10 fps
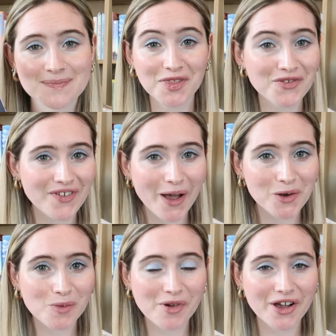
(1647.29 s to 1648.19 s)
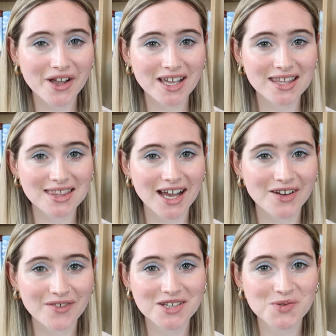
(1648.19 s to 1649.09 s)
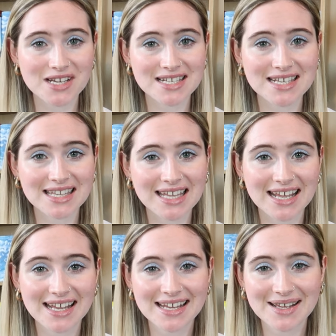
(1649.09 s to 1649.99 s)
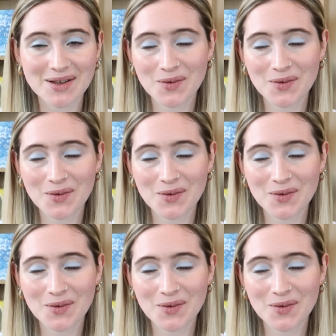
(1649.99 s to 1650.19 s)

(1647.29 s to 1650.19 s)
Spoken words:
And the final book that I read recently